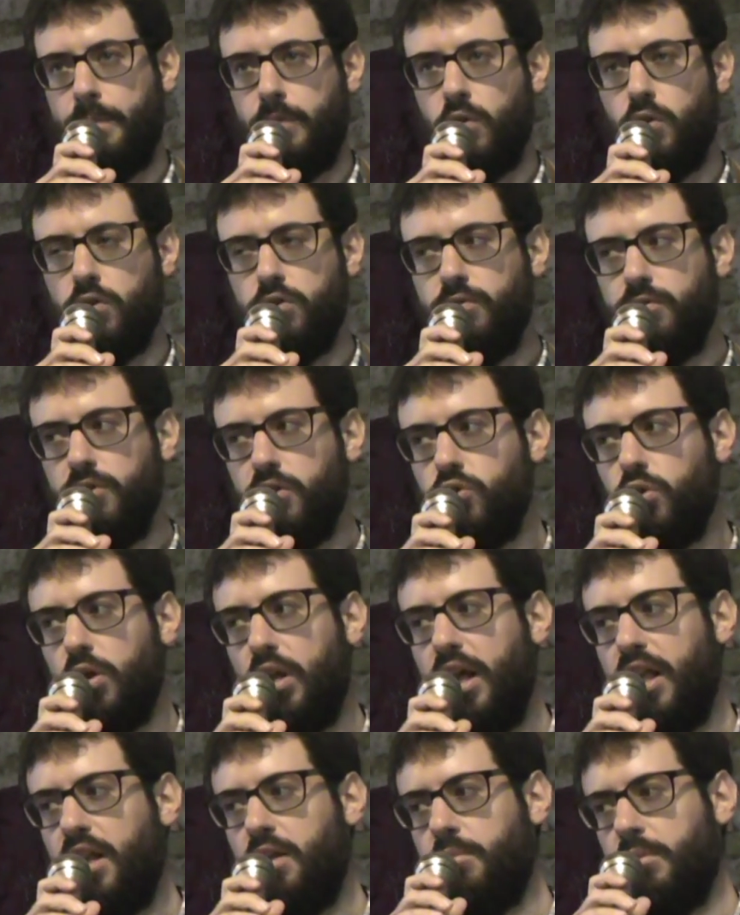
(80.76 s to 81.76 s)
those
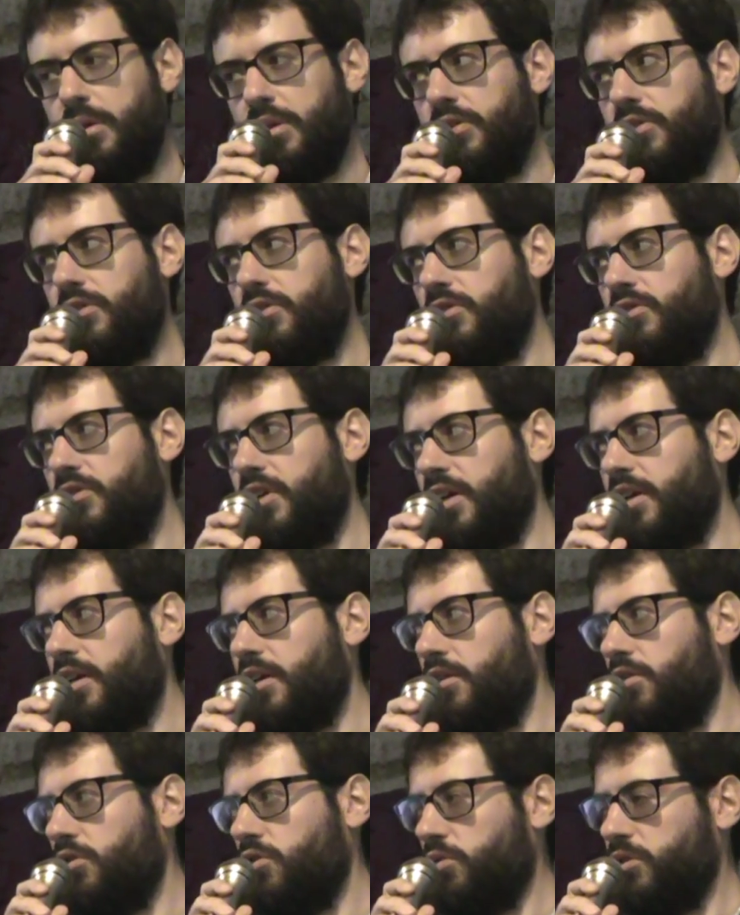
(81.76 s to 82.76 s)
visual elements
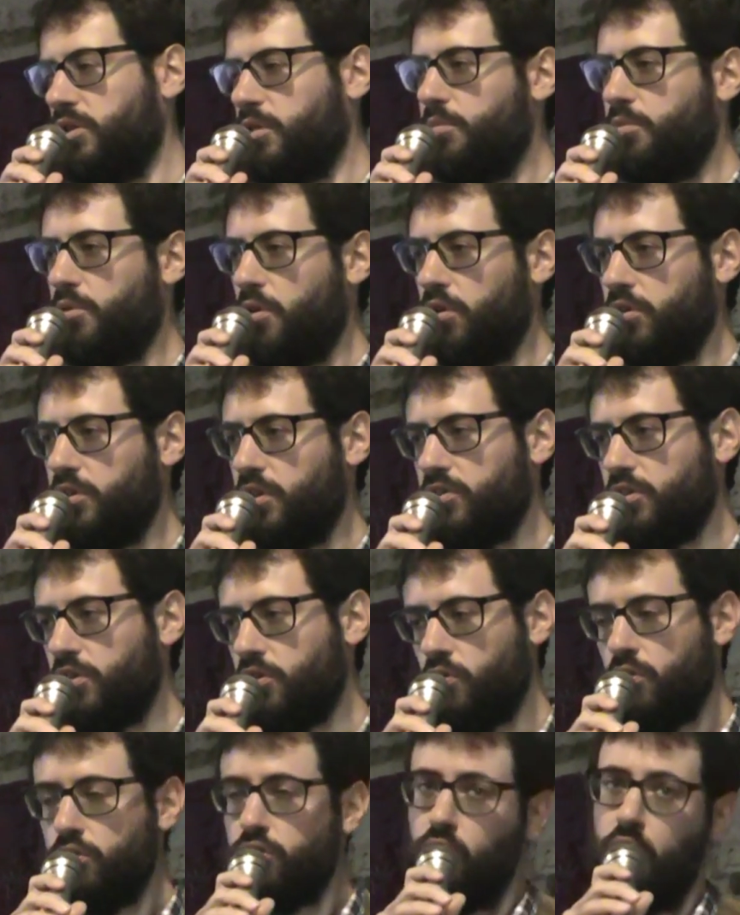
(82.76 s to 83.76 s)
taken during the protest,
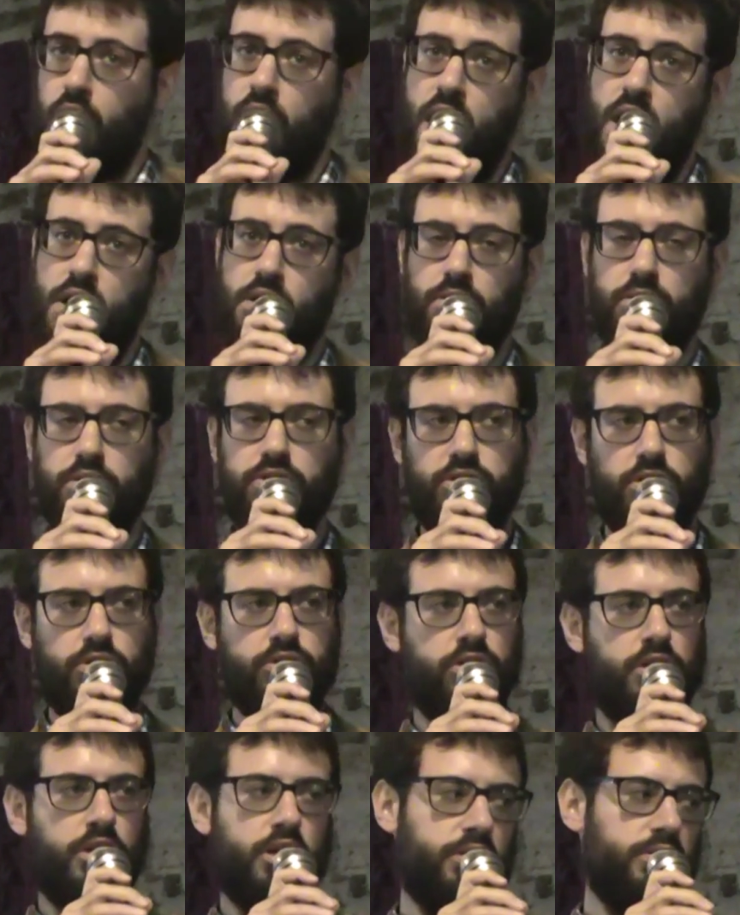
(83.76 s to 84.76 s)
and also how
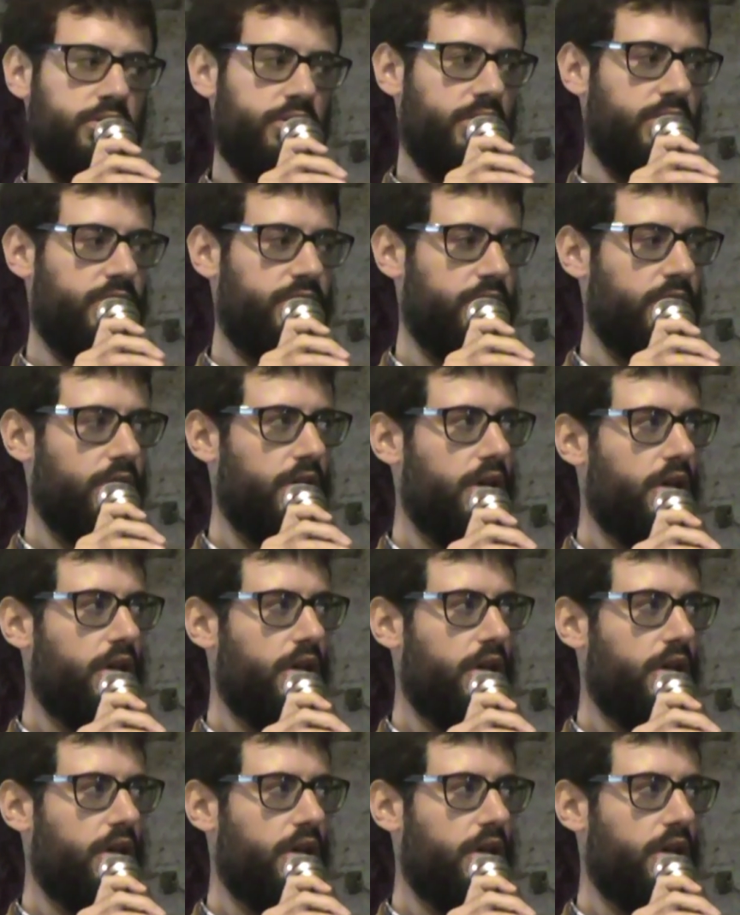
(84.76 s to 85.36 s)
certain artists